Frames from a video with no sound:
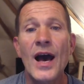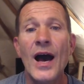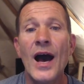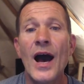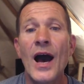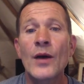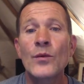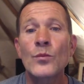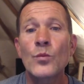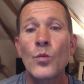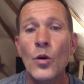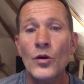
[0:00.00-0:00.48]

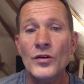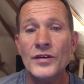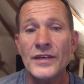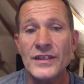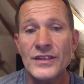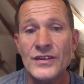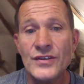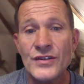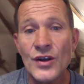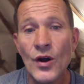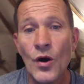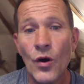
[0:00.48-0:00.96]
and what
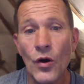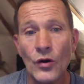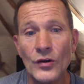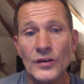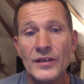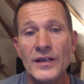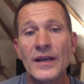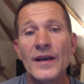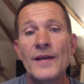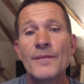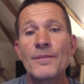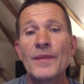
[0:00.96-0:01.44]
is
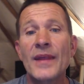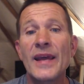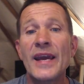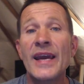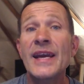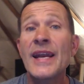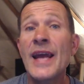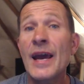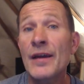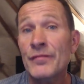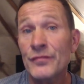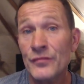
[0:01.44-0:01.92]
not
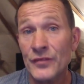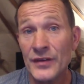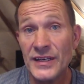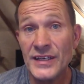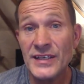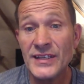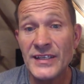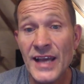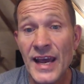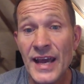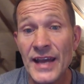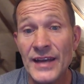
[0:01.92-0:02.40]
in every
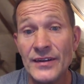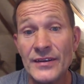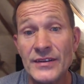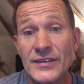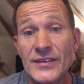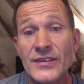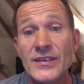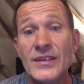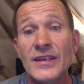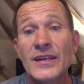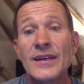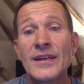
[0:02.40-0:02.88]

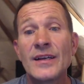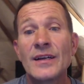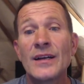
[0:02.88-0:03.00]
sense.